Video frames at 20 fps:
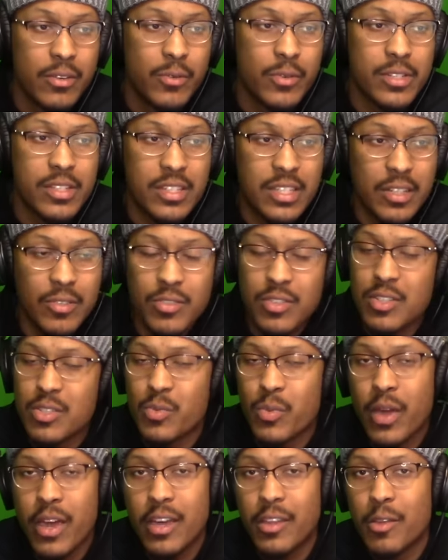we're still
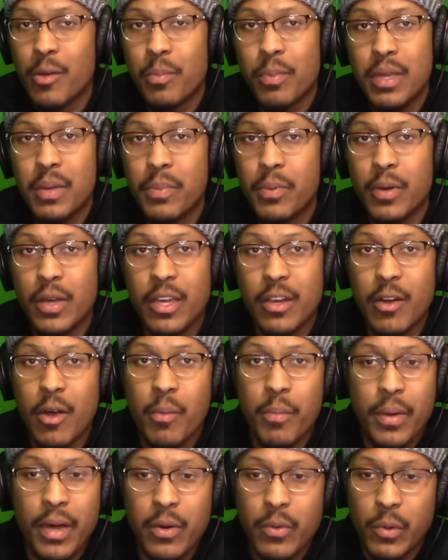just regular people in
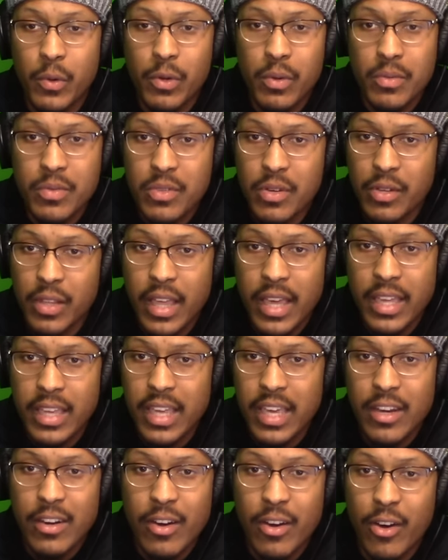our bedrooms or like
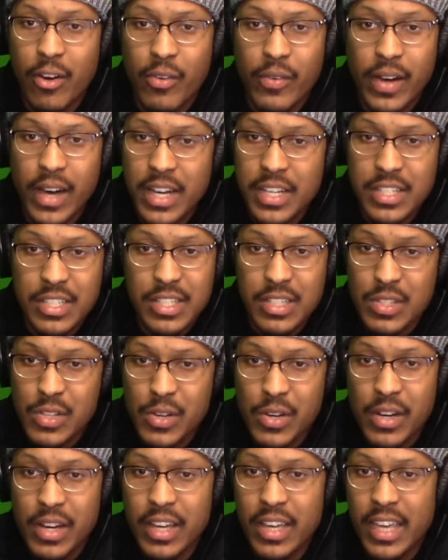in our garages
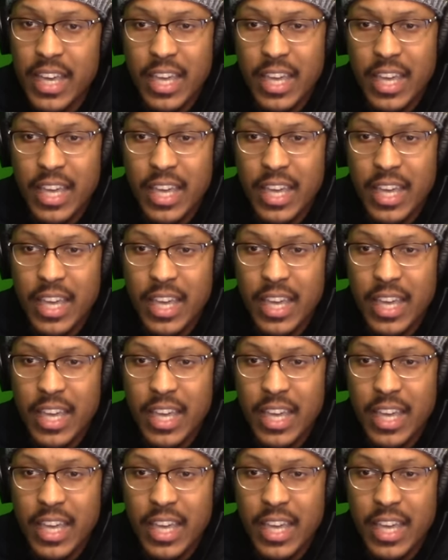or